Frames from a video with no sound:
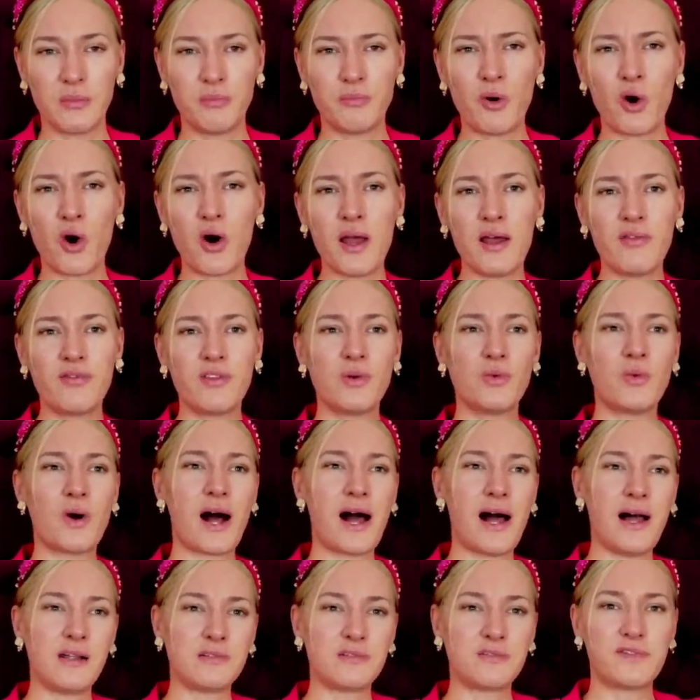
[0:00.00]
boy of the
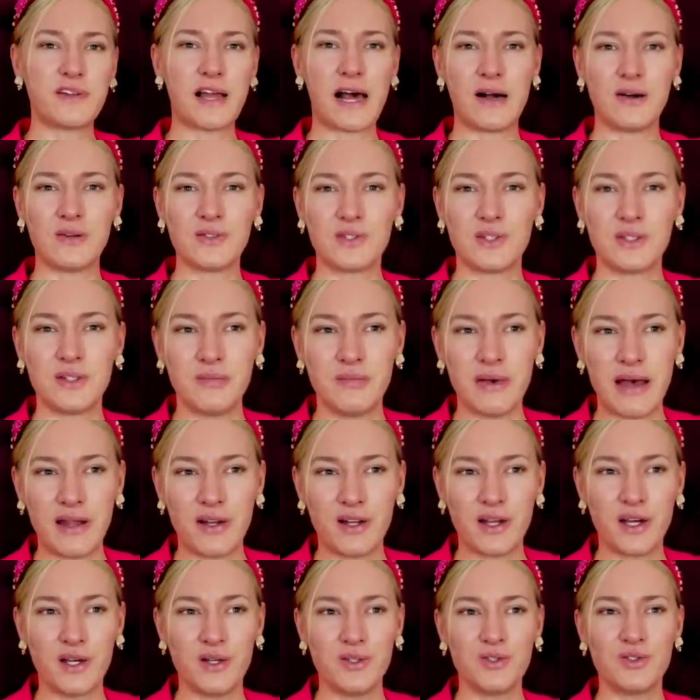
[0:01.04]
wildflowers and the
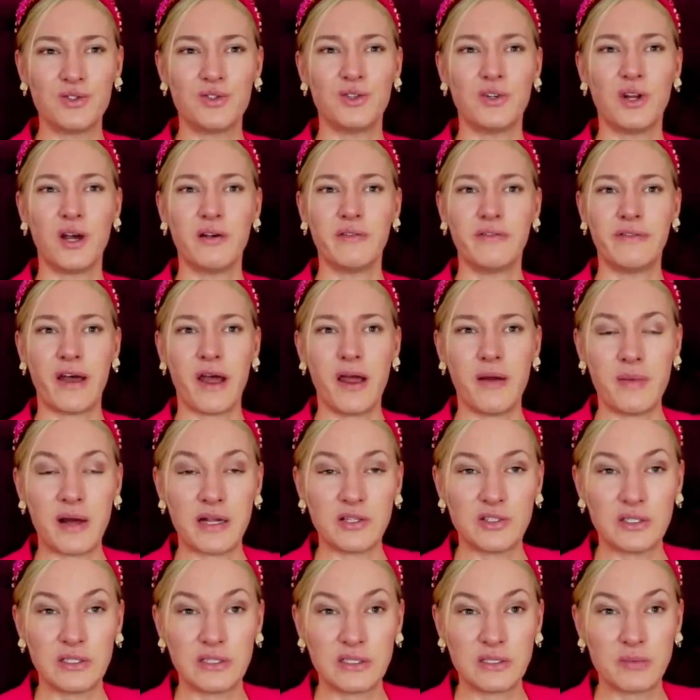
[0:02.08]
meadows, you know, very
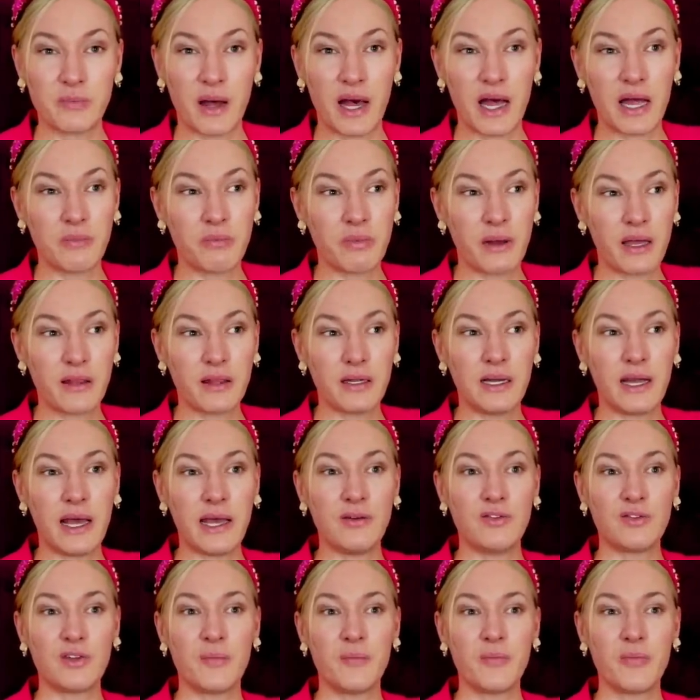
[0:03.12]
much inspired by the
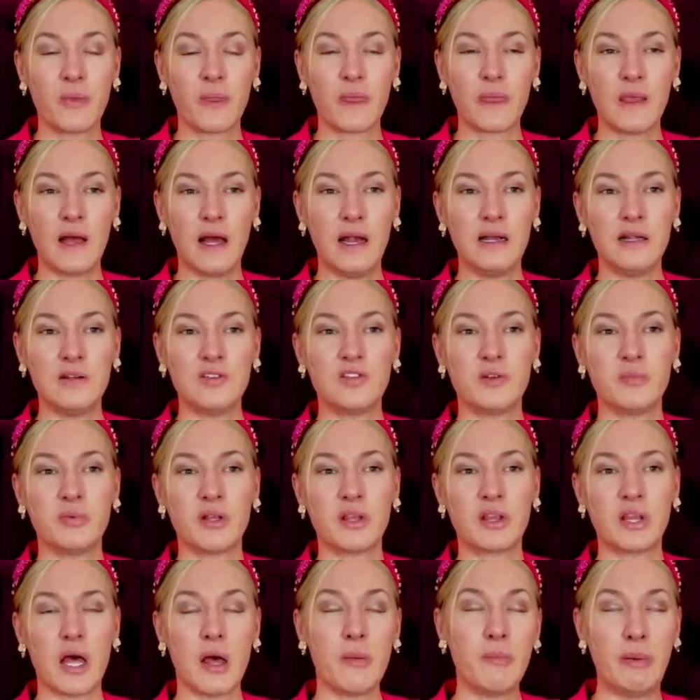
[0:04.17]
late
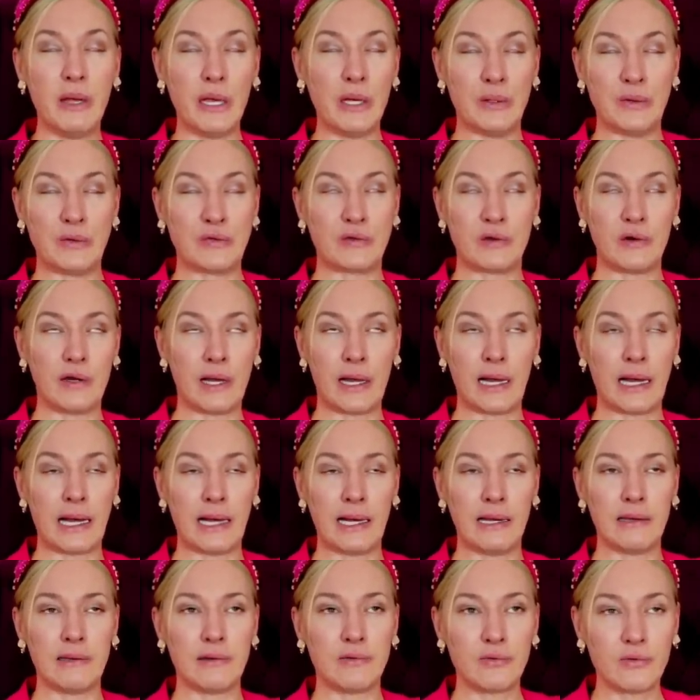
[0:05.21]
Elizabeth
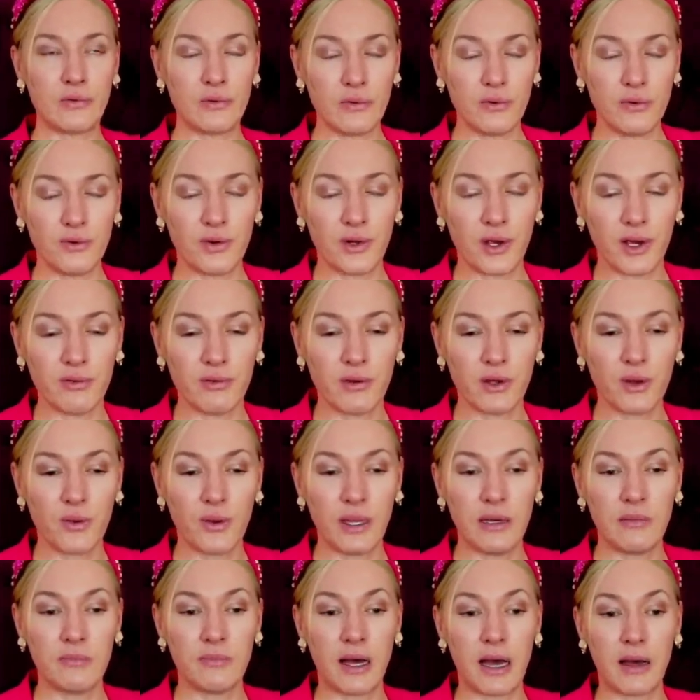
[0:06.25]
Beauseleil, you know, the
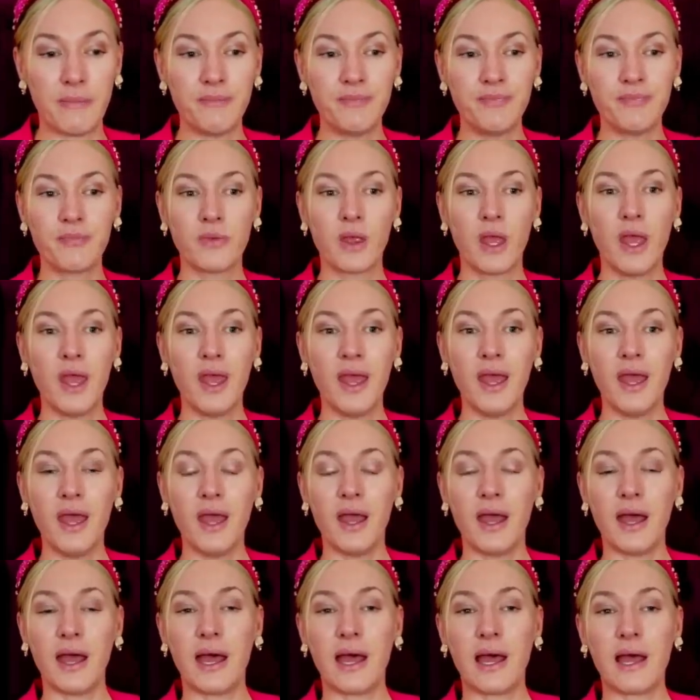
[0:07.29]
Queen Mum.
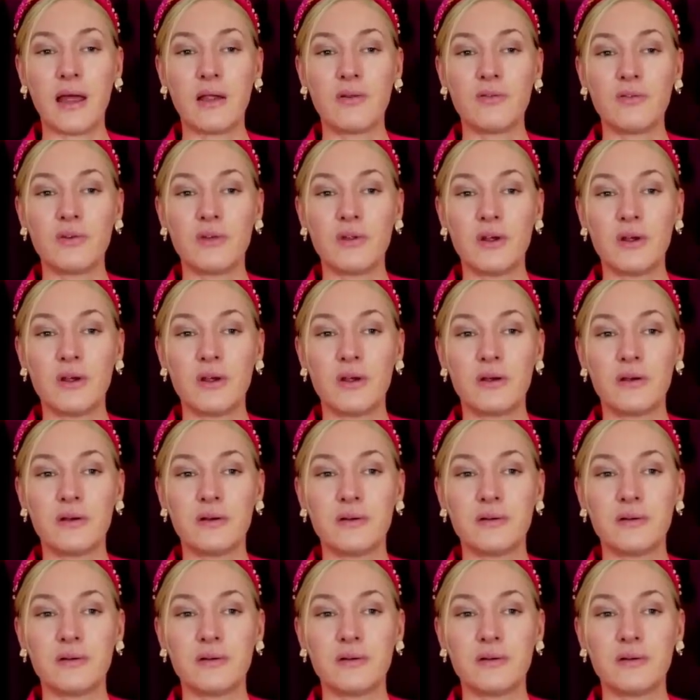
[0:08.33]
And